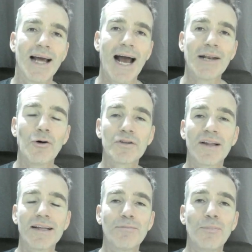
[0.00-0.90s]
And also
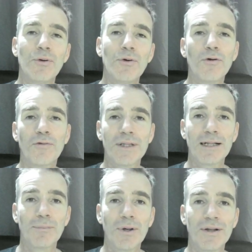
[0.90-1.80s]
this beautiful
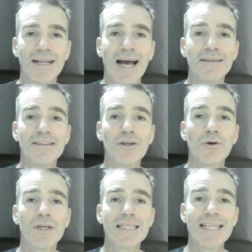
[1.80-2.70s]
little bird, the
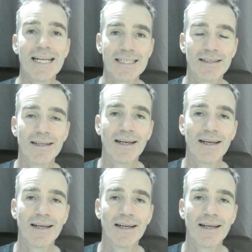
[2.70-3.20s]
azure tit.